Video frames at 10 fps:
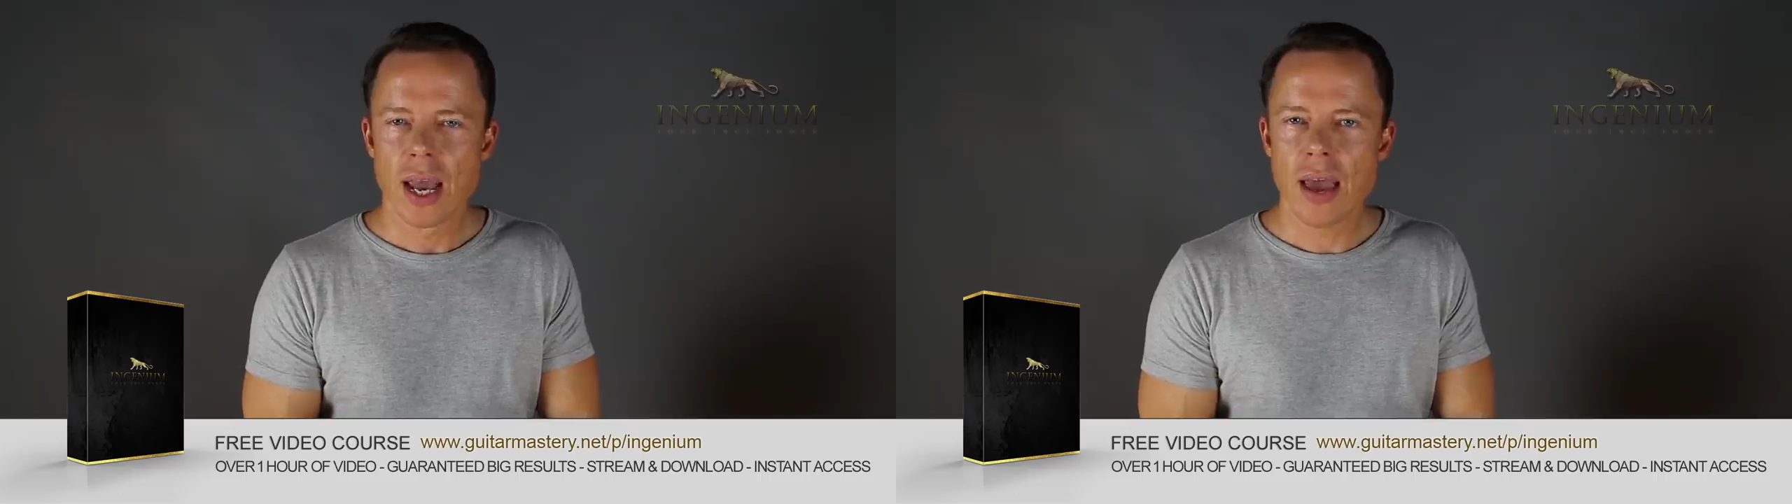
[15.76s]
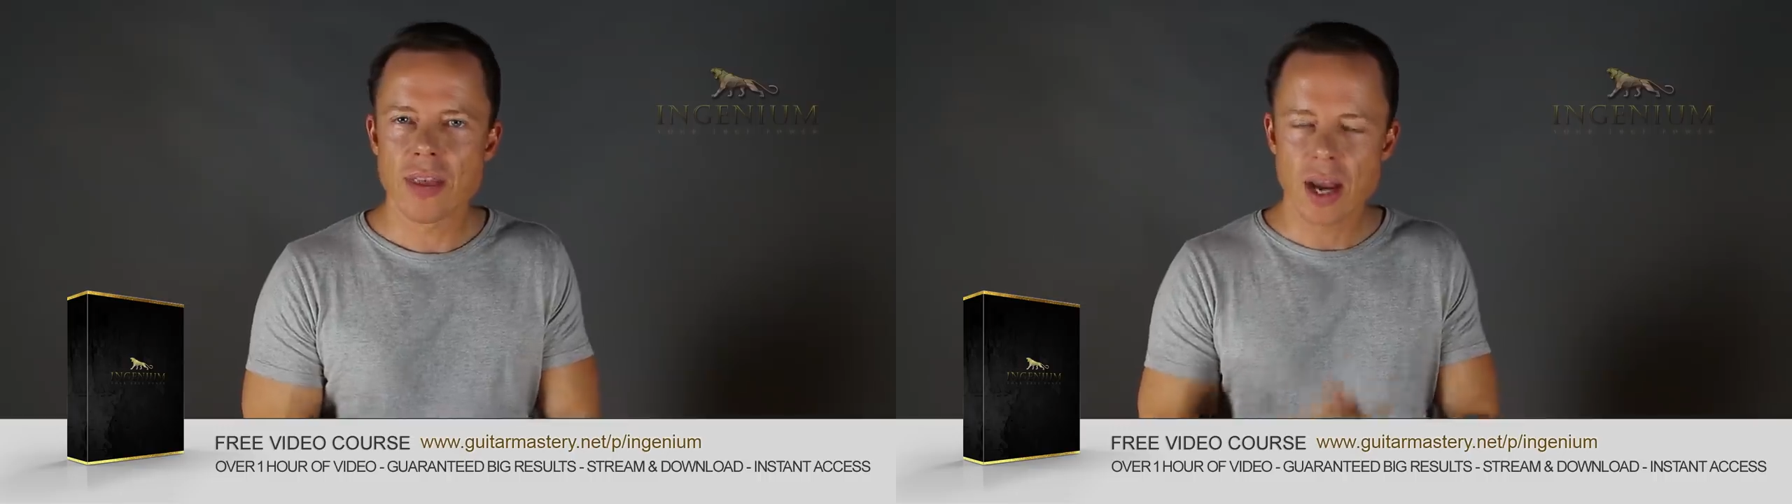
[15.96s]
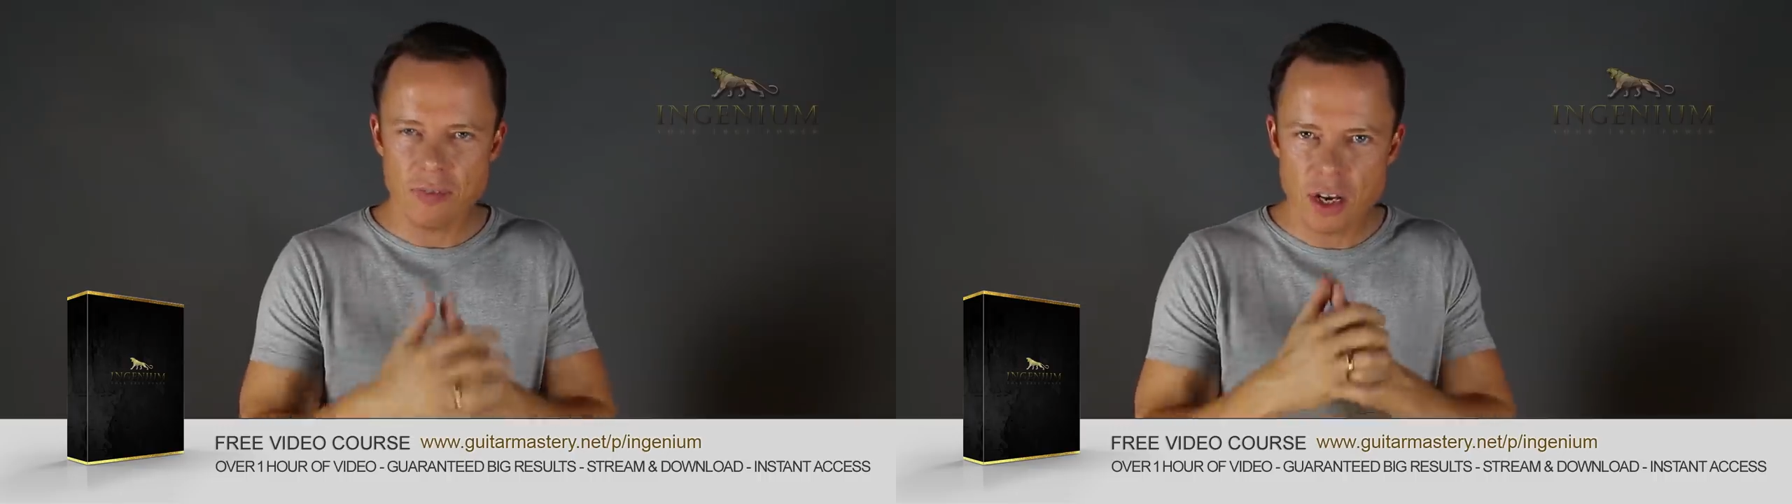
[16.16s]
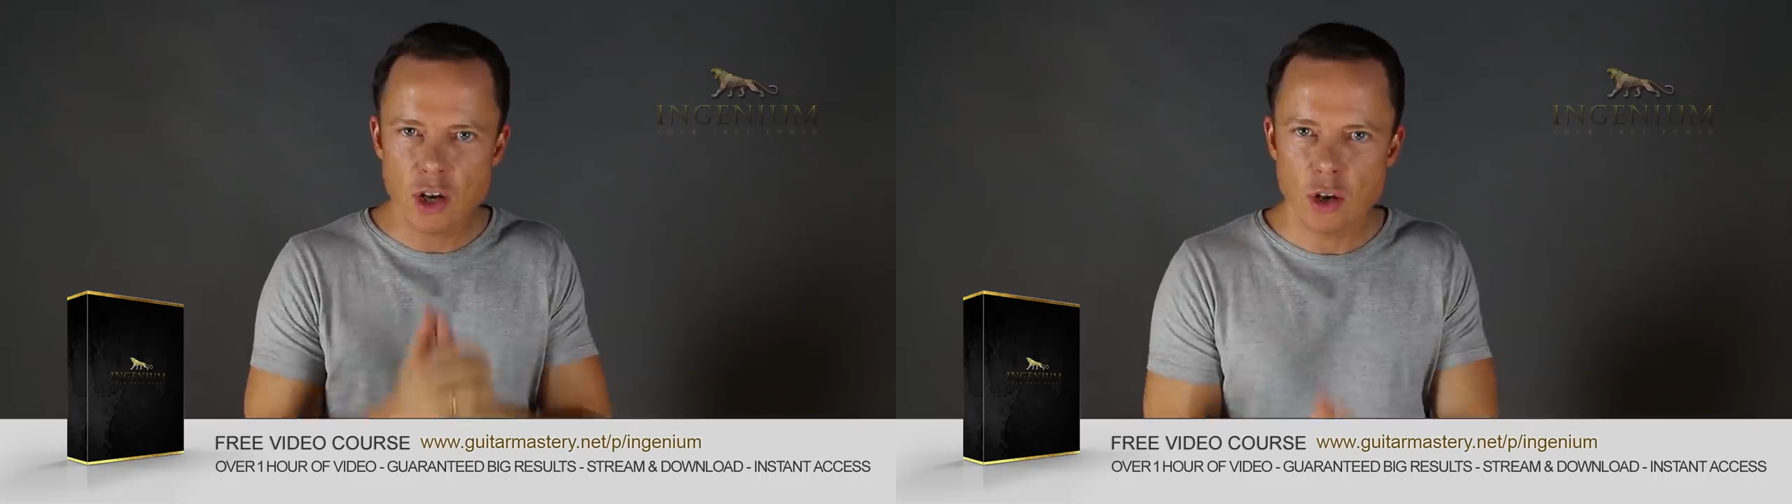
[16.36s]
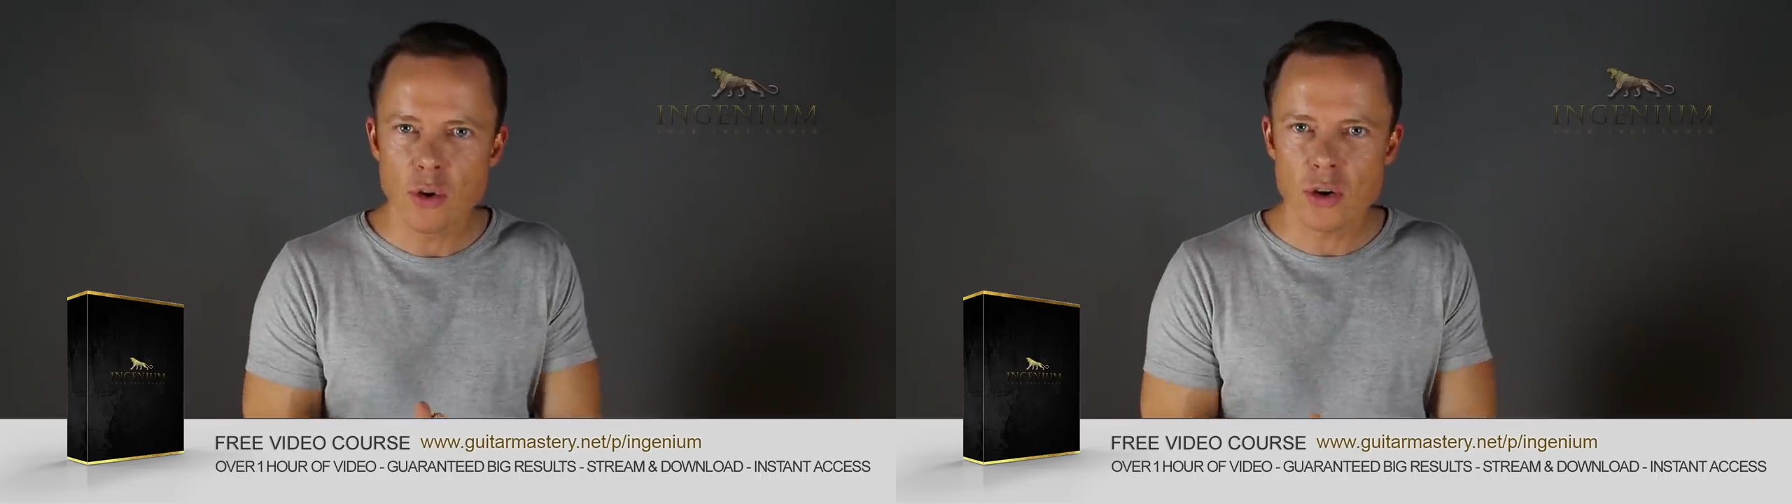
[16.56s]
And then I've
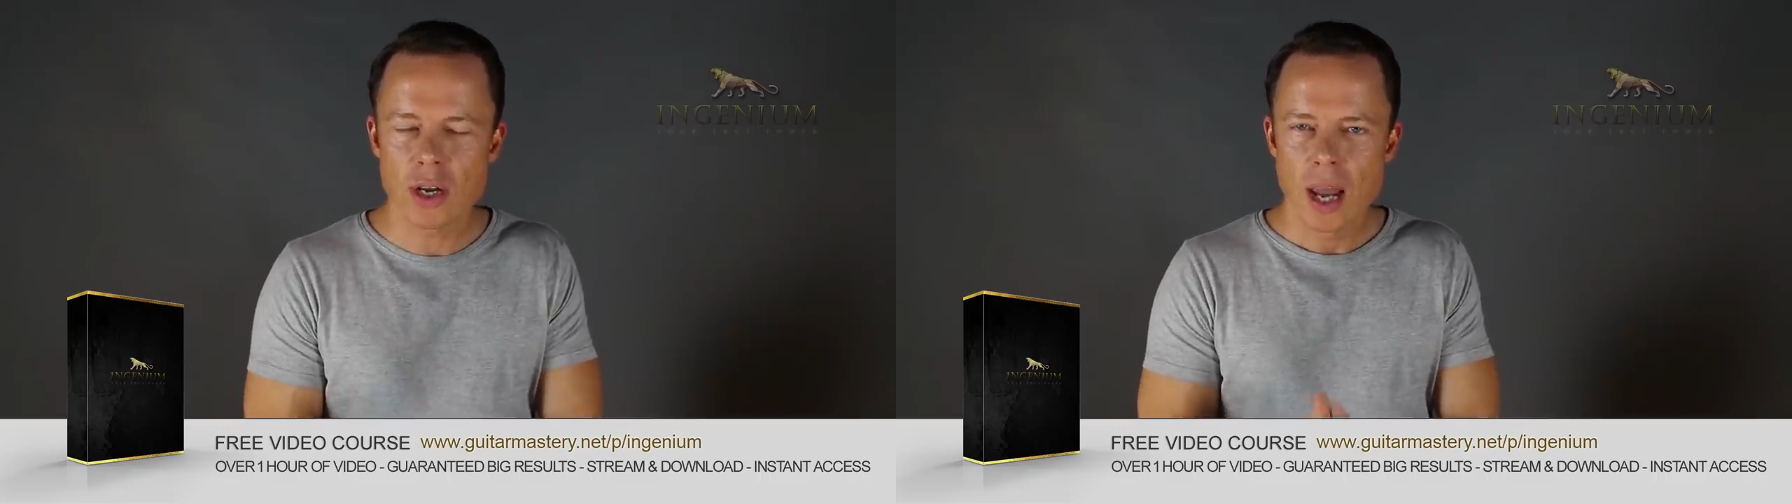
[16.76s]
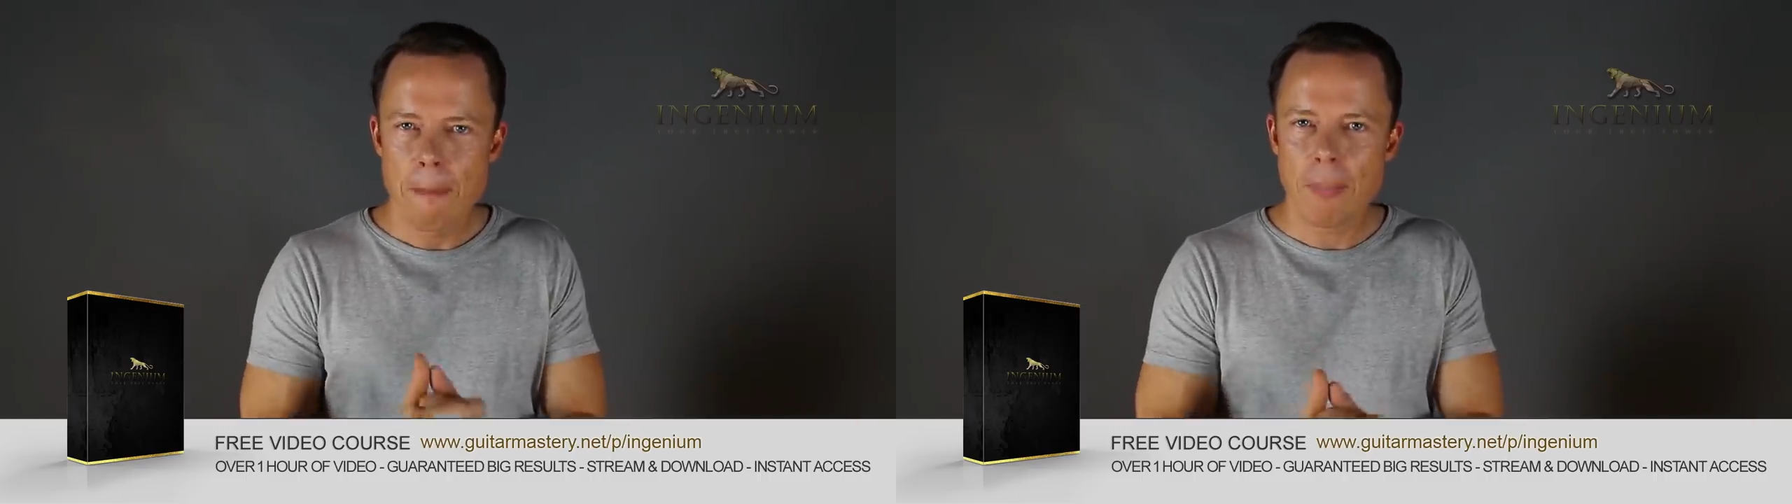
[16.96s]
included